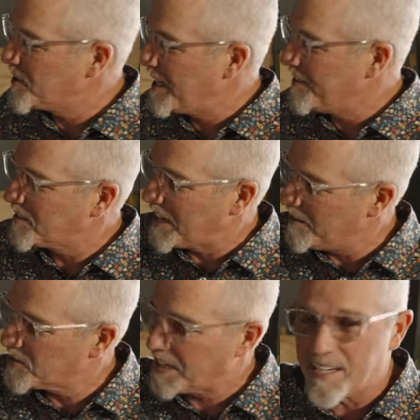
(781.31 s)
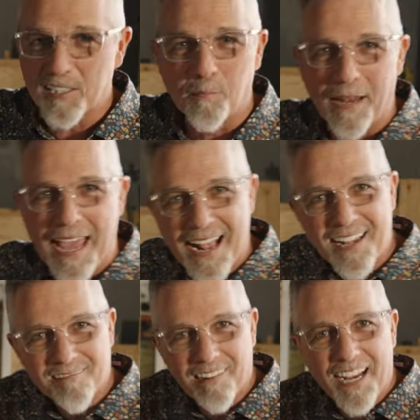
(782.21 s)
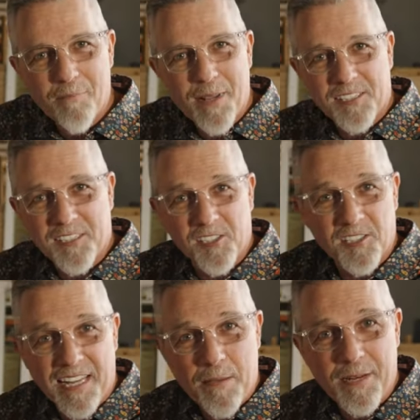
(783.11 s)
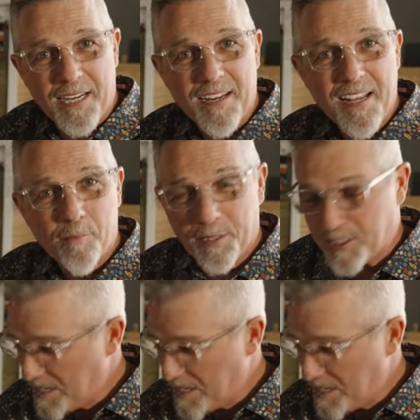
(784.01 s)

see how this outside is black, right? Because this is a laminate. But you